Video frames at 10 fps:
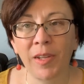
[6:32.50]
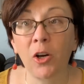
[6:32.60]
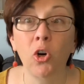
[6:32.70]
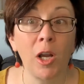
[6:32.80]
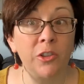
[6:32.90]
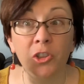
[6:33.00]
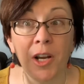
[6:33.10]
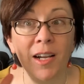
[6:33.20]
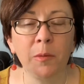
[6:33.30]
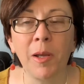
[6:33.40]
Or else you're
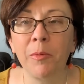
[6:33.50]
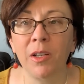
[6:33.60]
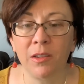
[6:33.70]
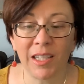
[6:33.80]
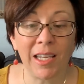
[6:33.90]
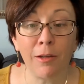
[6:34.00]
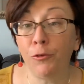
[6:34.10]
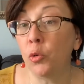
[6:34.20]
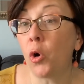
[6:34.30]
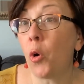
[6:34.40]
not gonna be able to, like if
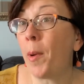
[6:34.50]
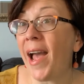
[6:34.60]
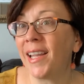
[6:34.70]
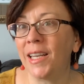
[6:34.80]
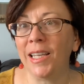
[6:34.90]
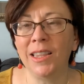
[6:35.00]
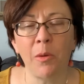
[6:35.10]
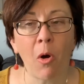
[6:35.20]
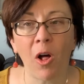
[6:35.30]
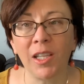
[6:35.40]
you go back and eat them
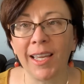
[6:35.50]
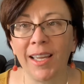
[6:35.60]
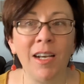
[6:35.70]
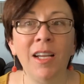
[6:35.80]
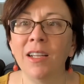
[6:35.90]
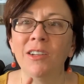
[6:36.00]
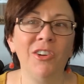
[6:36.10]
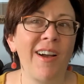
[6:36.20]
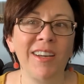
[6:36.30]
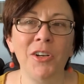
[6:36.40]
all again, you're
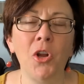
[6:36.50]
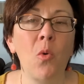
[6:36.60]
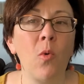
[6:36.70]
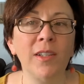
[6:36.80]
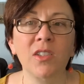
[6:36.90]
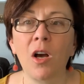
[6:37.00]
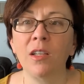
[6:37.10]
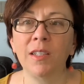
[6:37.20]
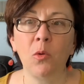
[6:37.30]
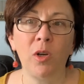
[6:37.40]
not gonna know what's
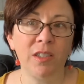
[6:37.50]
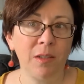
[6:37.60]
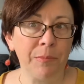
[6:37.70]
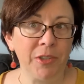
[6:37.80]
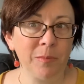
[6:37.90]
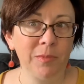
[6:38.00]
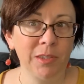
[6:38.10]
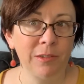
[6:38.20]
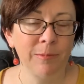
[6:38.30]
causing what symptoms.